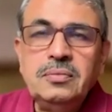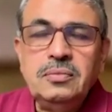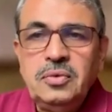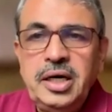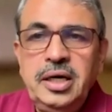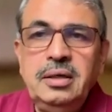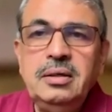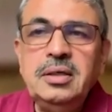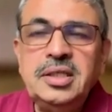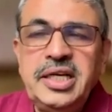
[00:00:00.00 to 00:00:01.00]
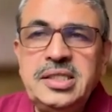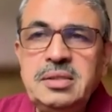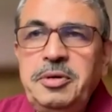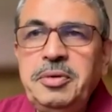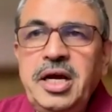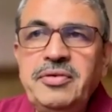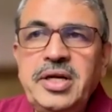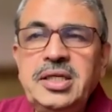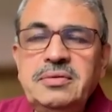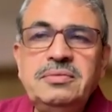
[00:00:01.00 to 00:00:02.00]
One test people have
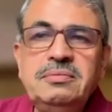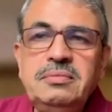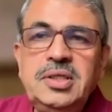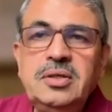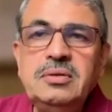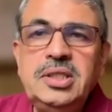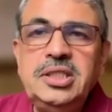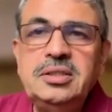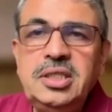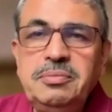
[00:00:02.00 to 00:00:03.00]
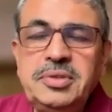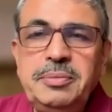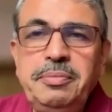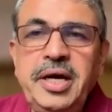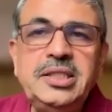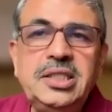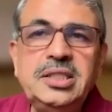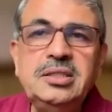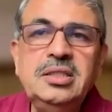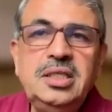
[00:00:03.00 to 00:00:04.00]
done, is in chimpanzees.